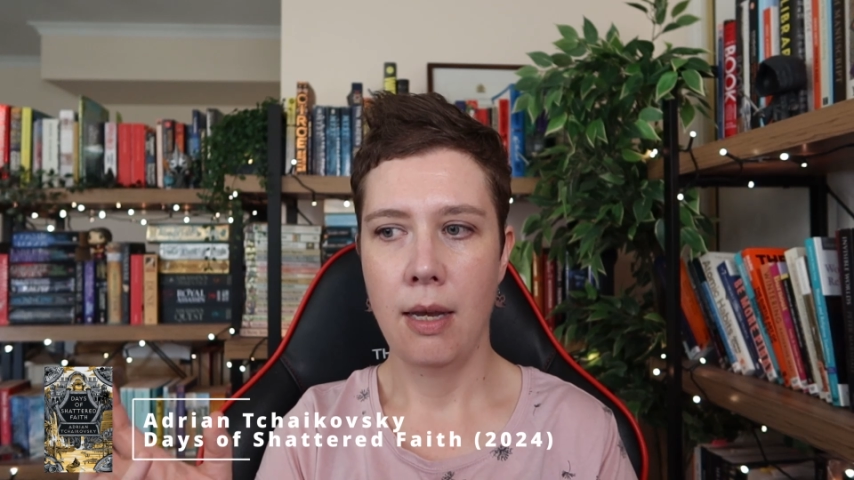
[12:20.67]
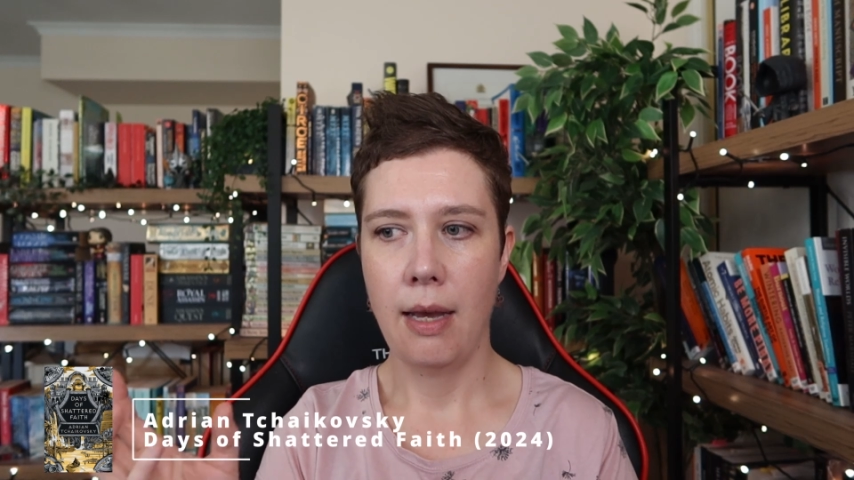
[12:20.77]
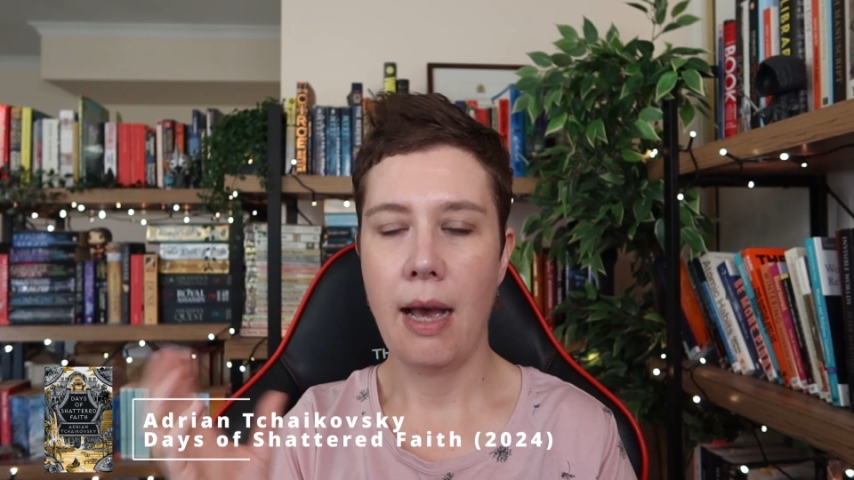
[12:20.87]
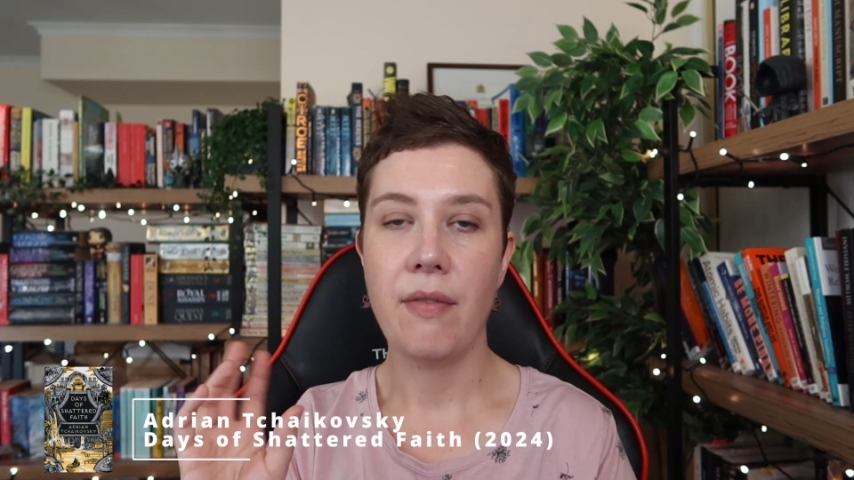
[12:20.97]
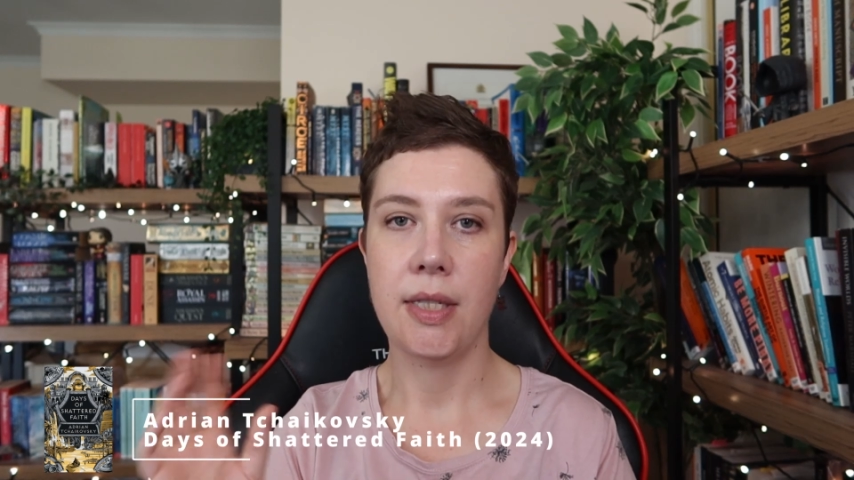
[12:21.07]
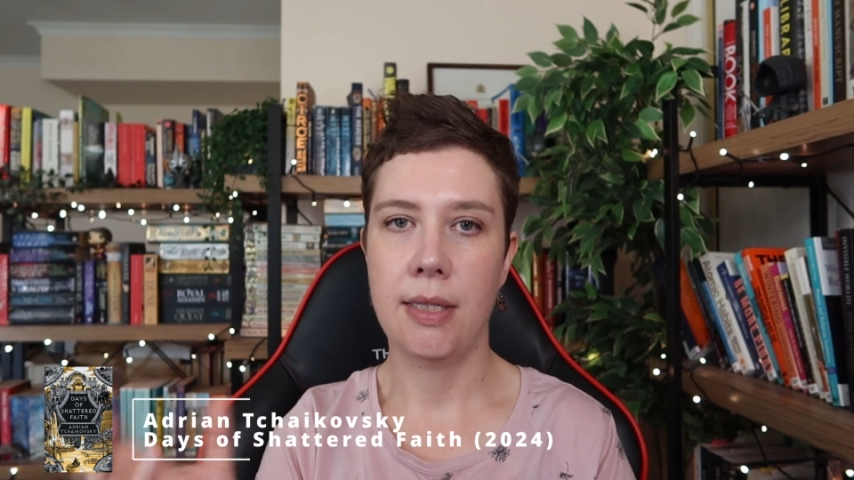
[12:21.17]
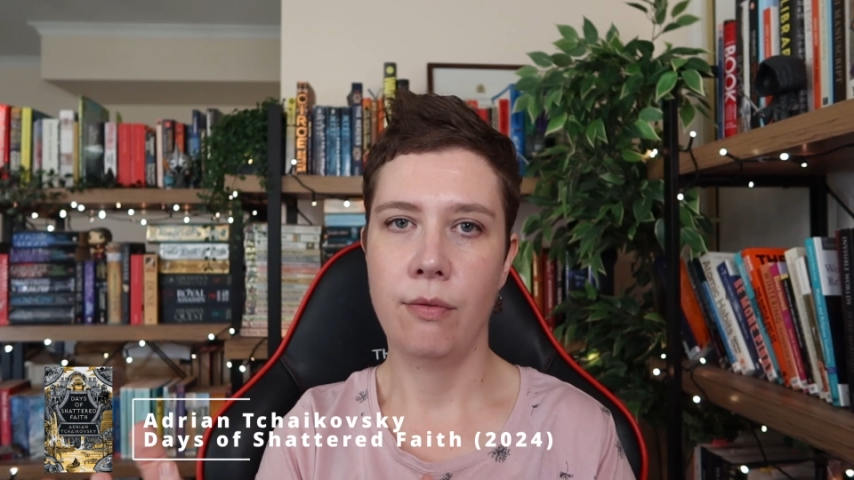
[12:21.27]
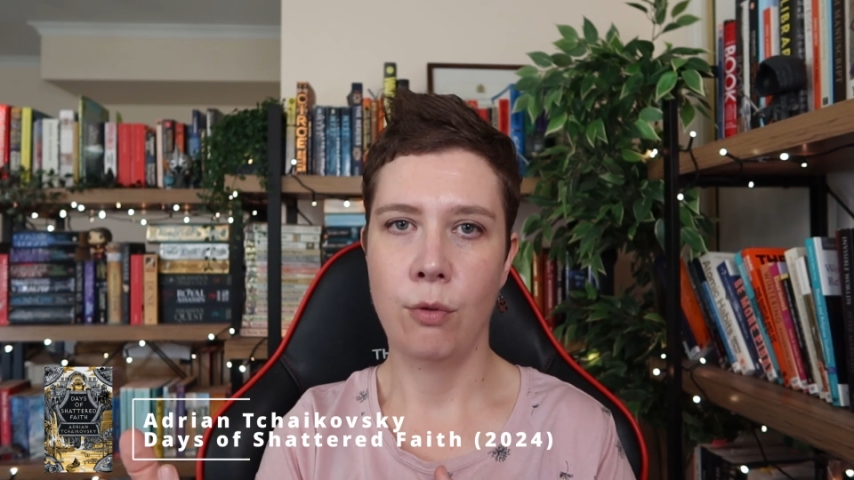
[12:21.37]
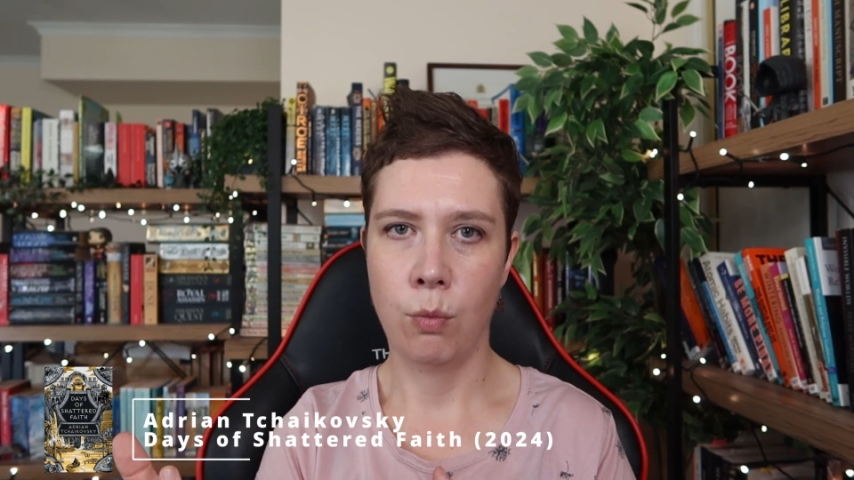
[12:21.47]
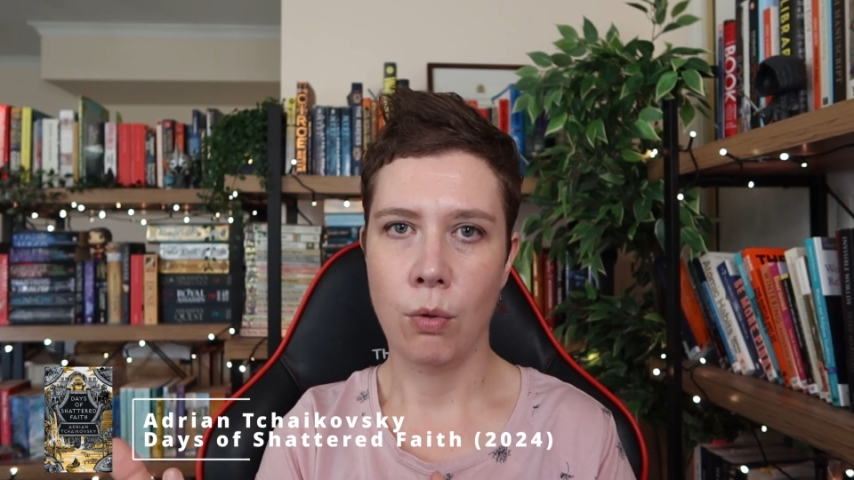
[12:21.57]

have a civil